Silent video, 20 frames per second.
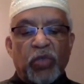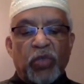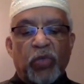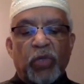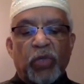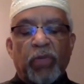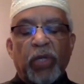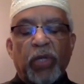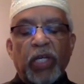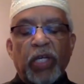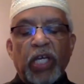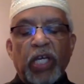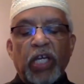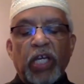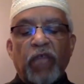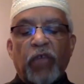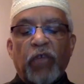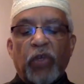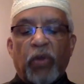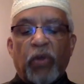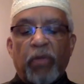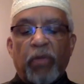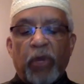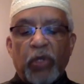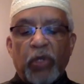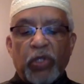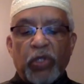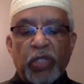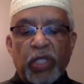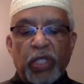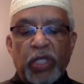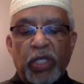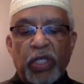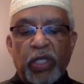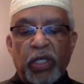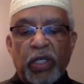We plead for your mercy.